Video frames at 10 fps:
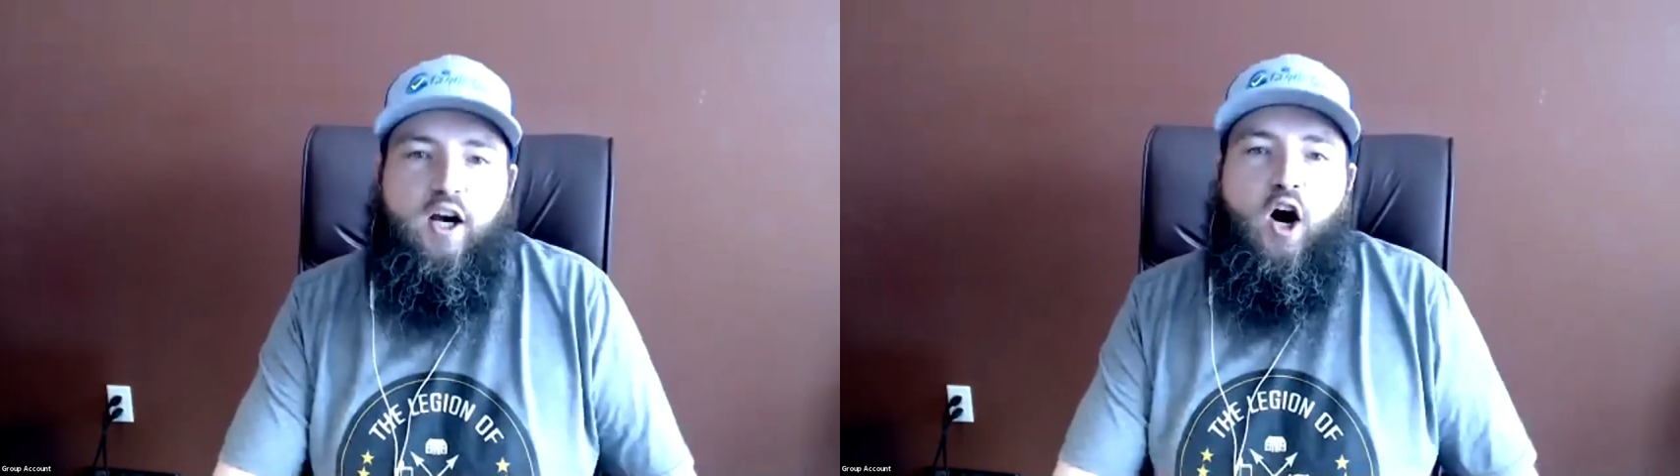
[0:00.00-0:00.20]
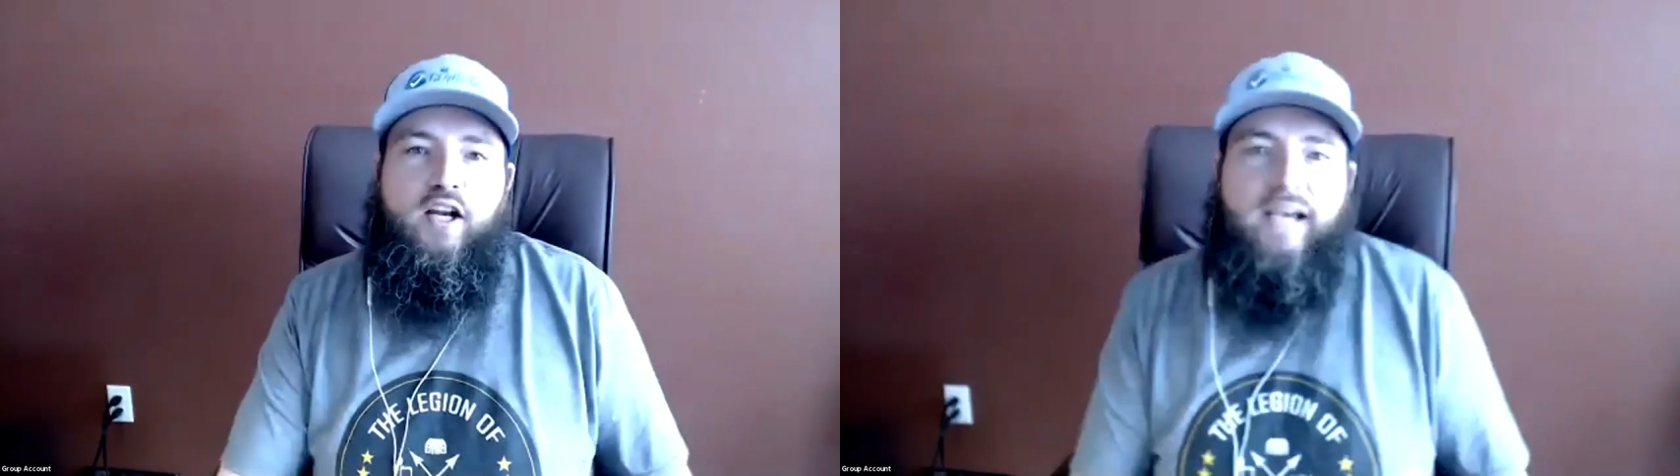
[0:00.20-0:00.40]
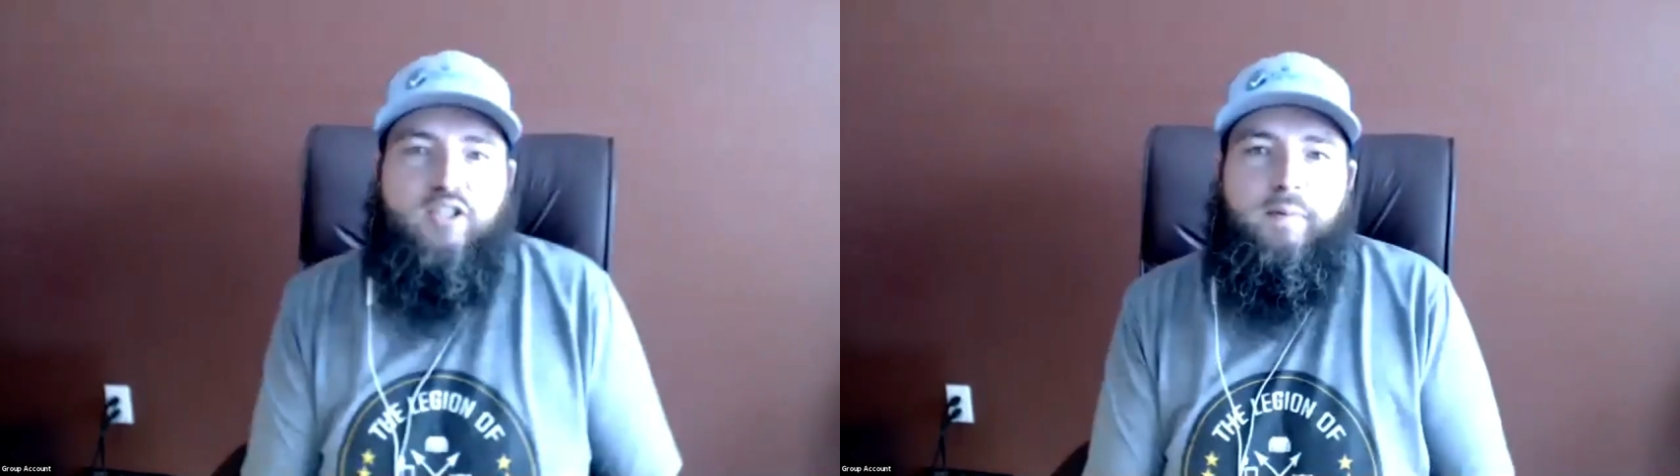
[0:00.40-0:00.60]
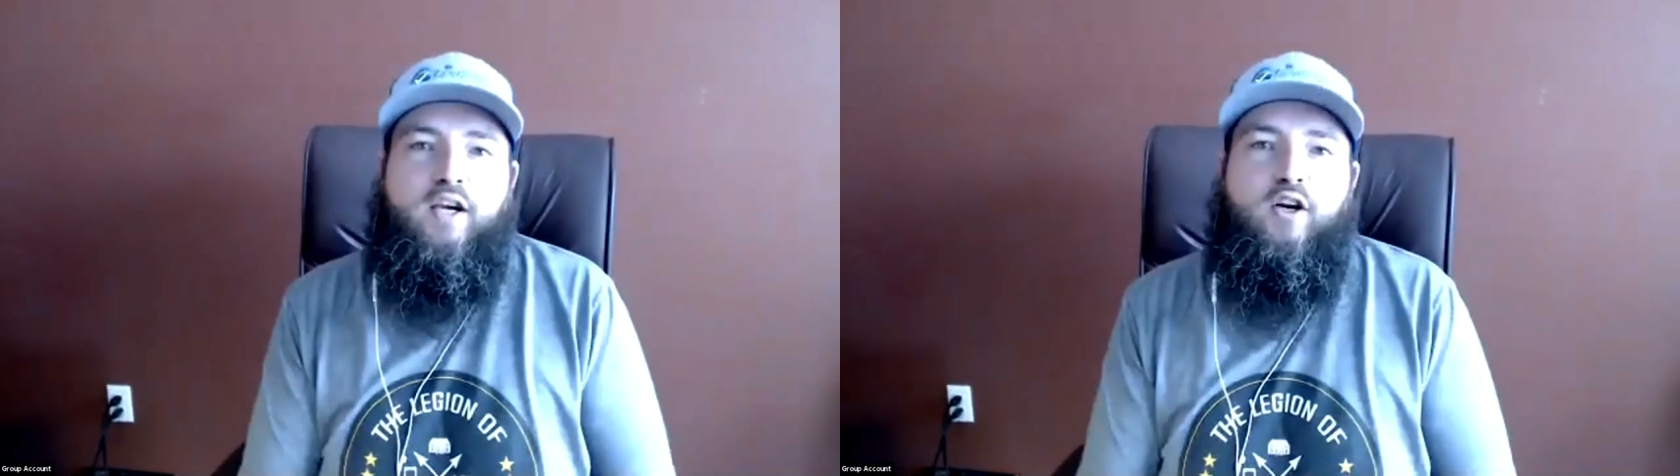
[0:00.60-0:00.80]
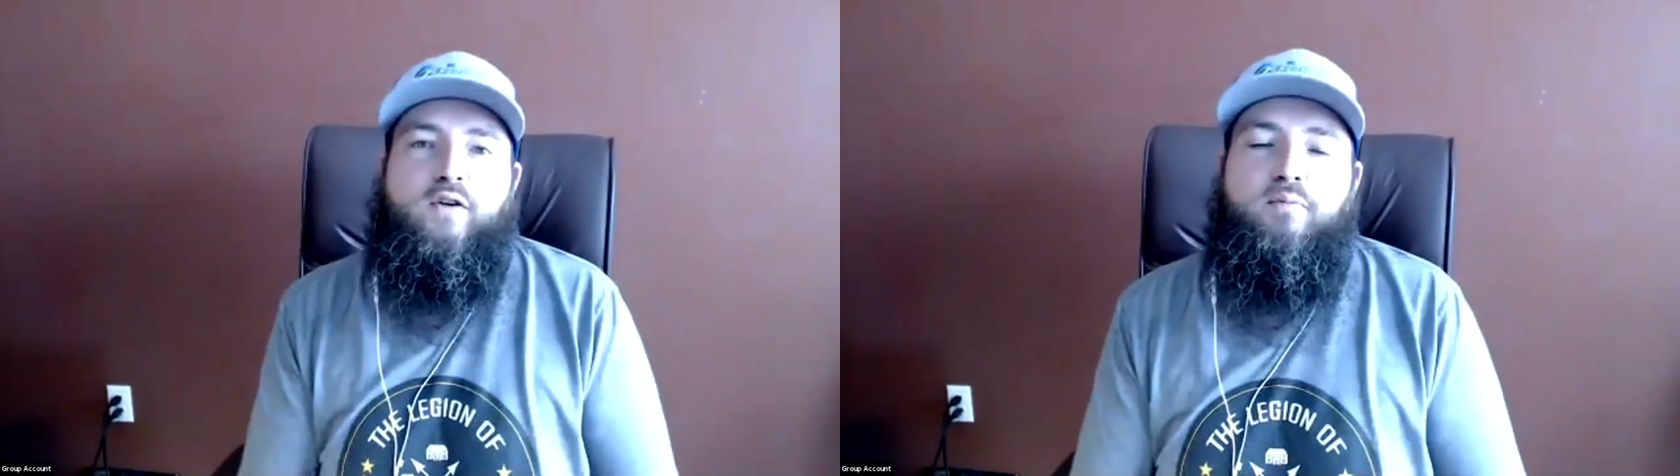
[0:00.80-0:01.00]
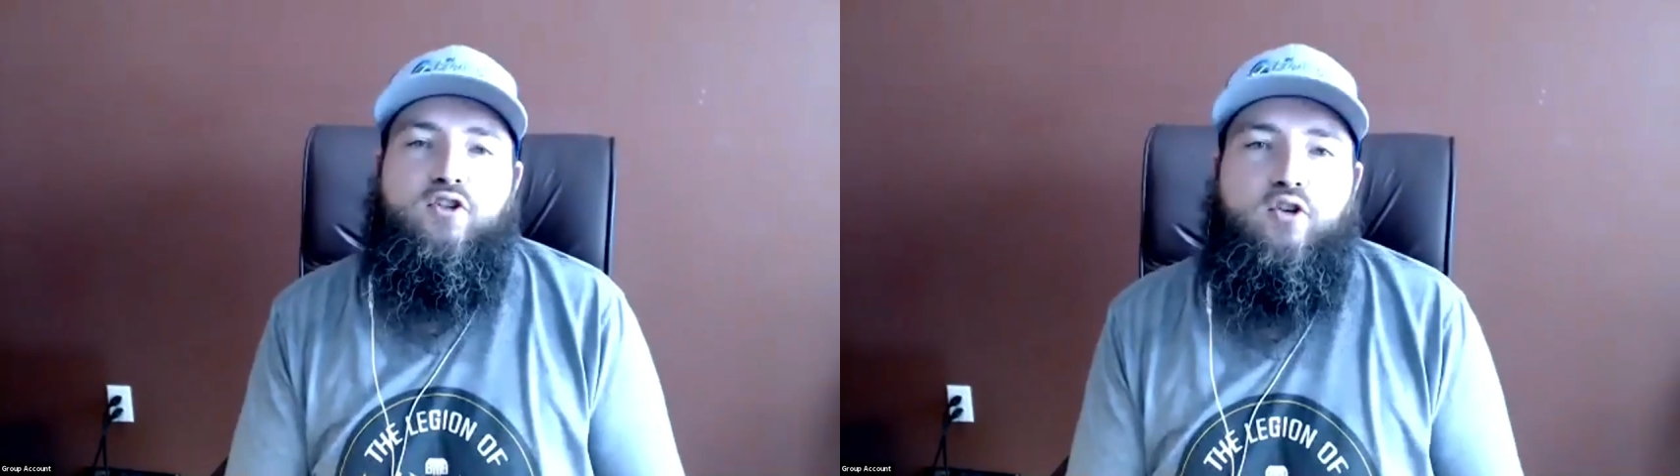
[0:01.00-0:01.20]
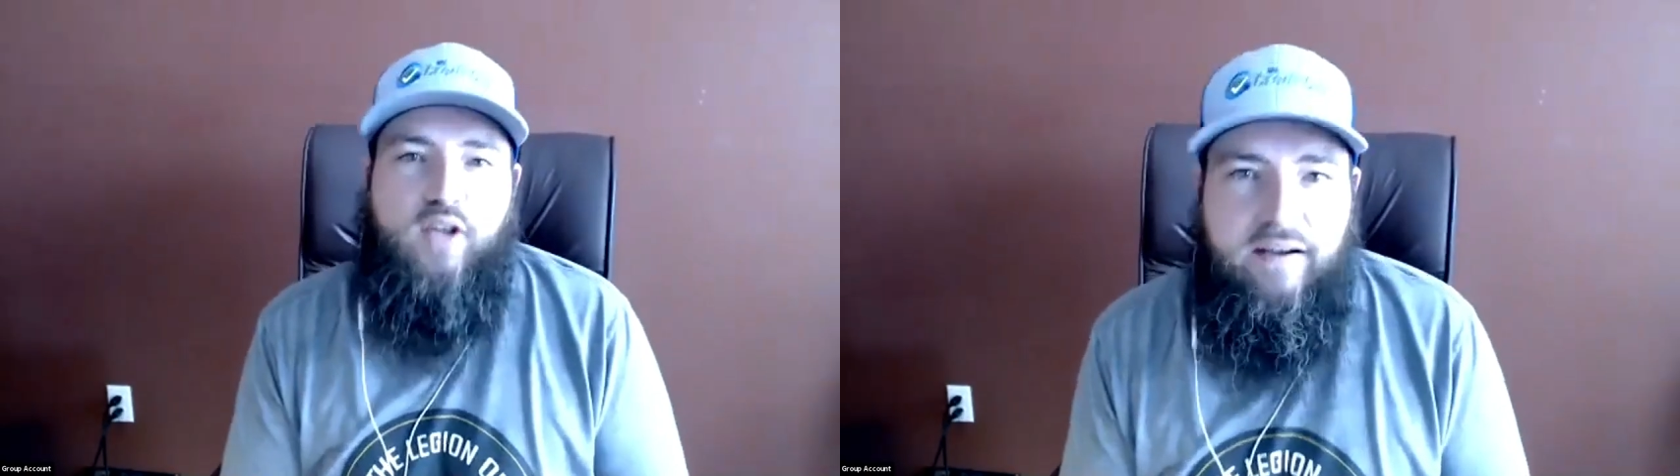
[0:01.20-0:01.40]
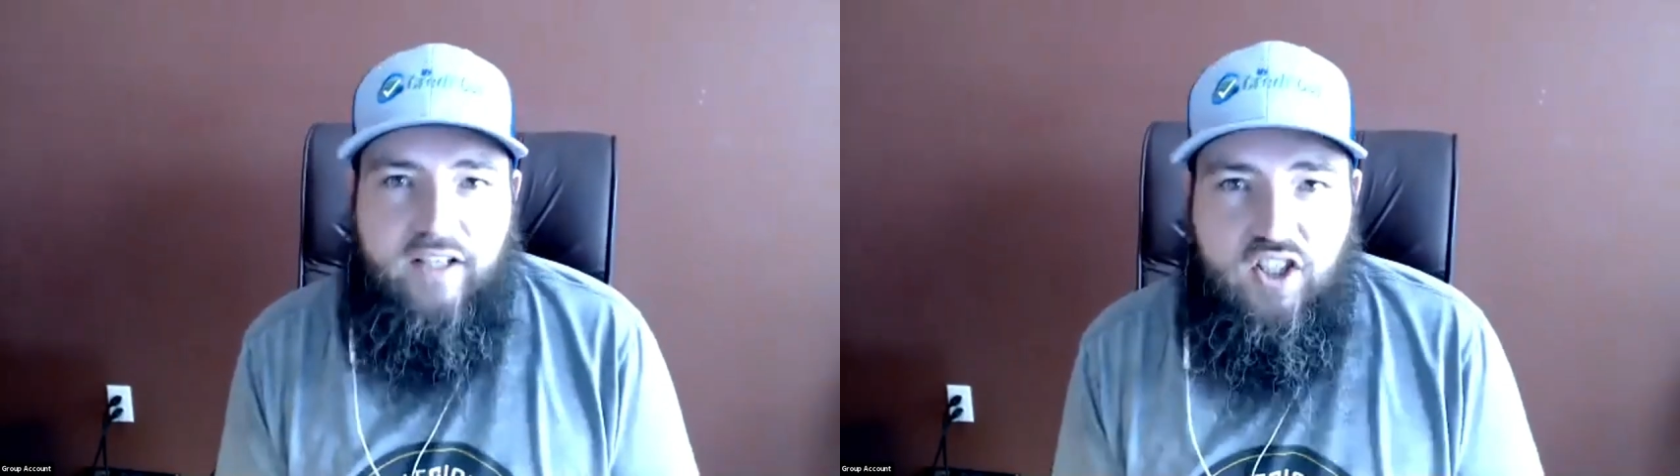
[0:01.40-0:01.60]
Our next speaker is Mr.
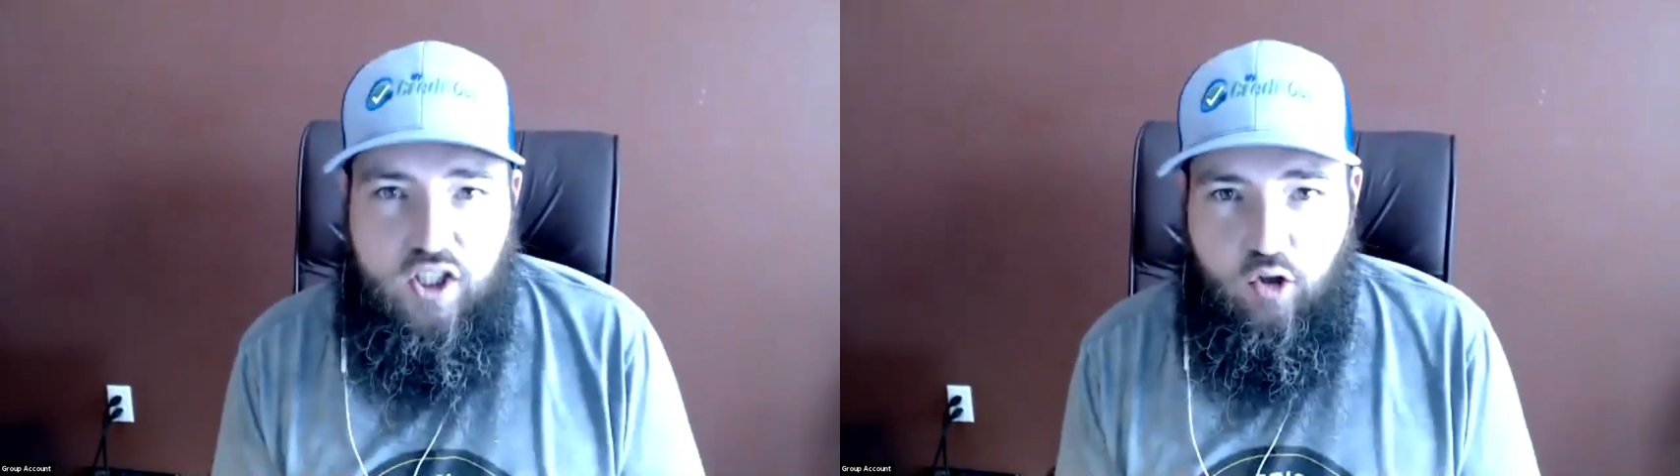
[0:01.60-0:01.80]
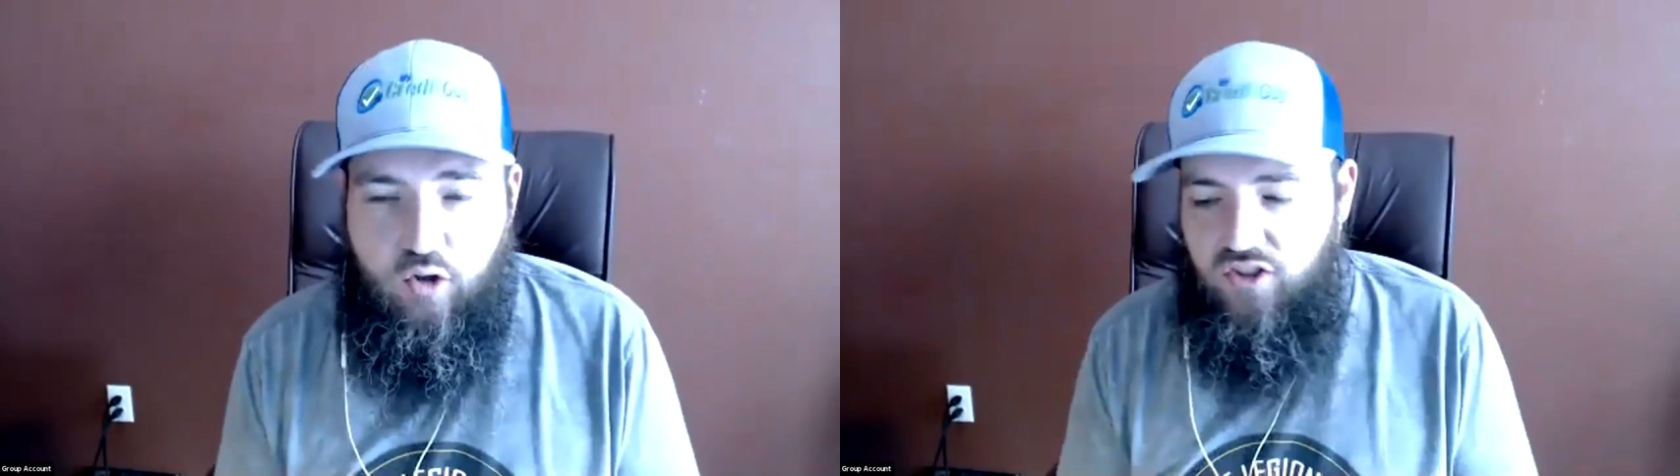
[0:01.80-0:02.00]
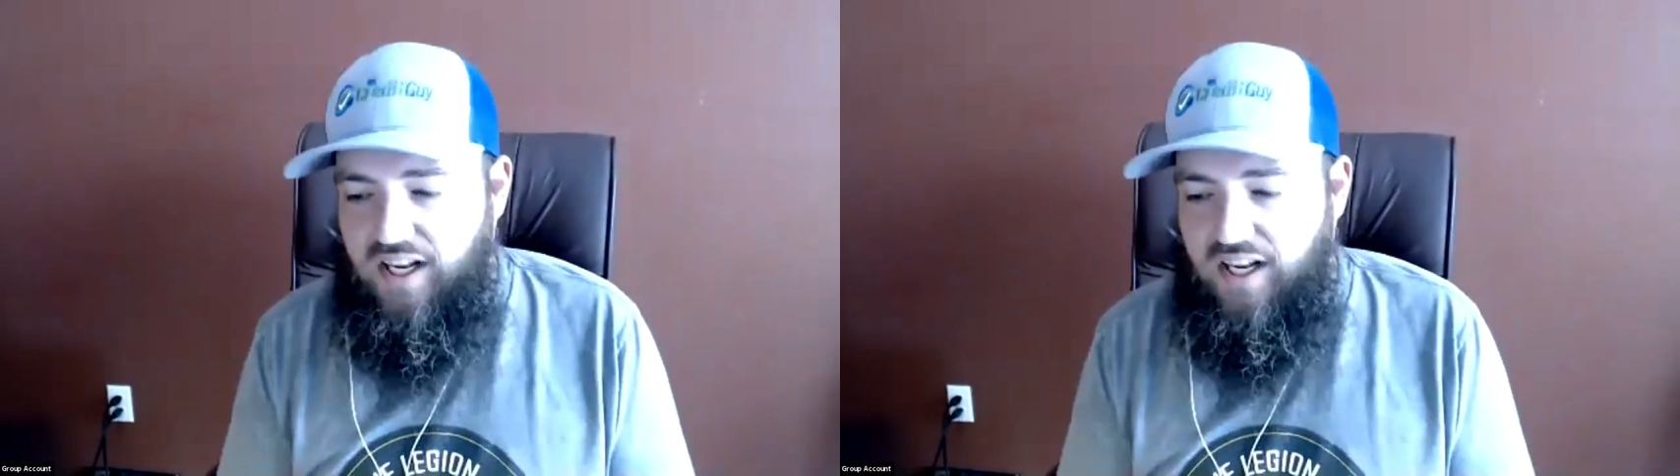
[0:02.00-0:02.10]
David Childers.